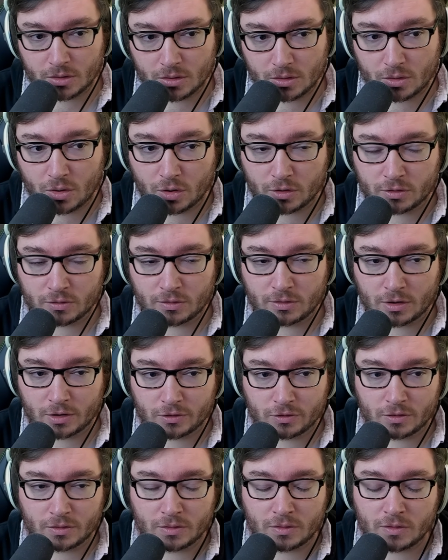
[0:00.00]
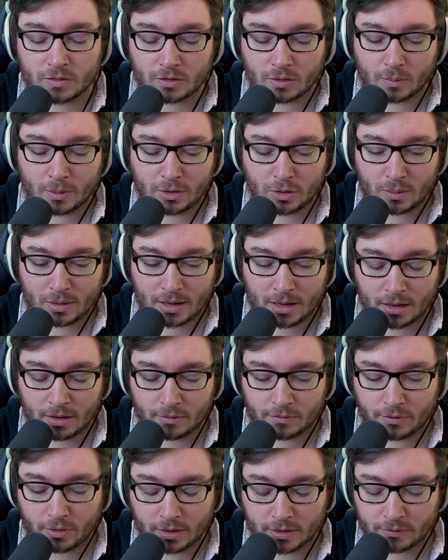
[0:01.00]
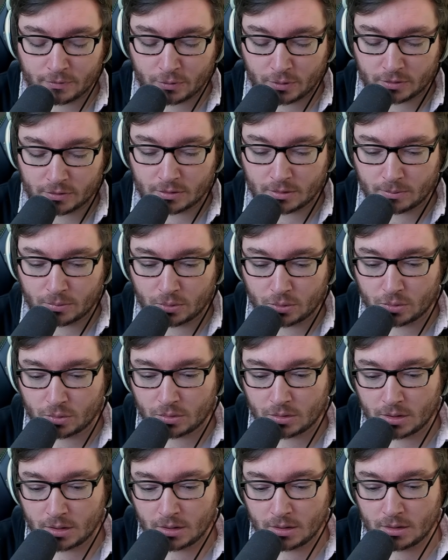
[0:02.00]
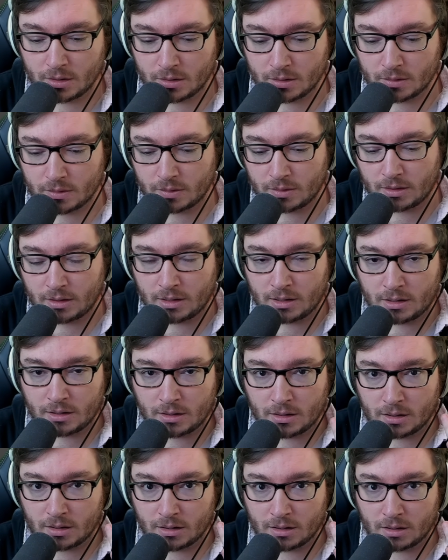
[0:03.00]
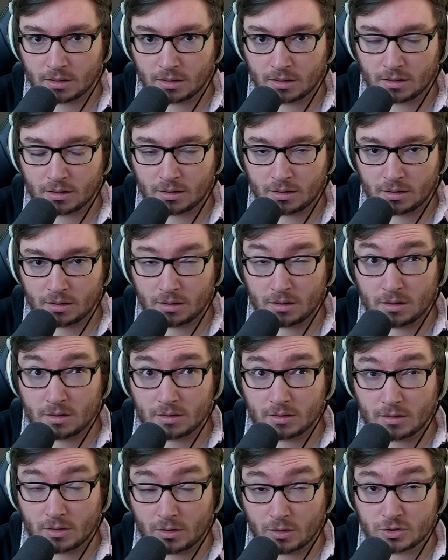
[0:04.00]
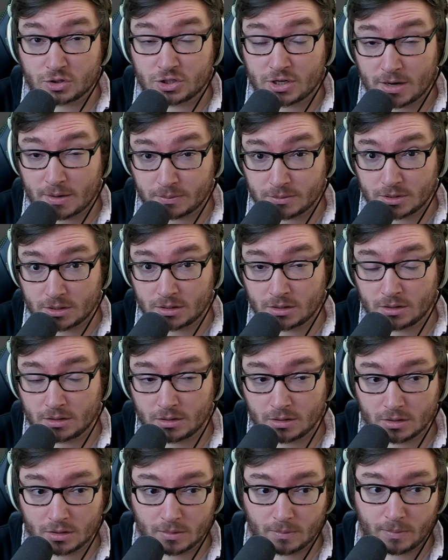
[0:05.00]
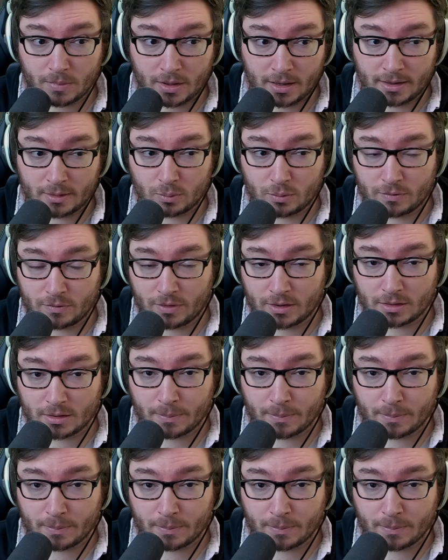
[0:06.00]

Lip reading: cost reduction. So when you have, like, for example, the Lost Chapter combined with like the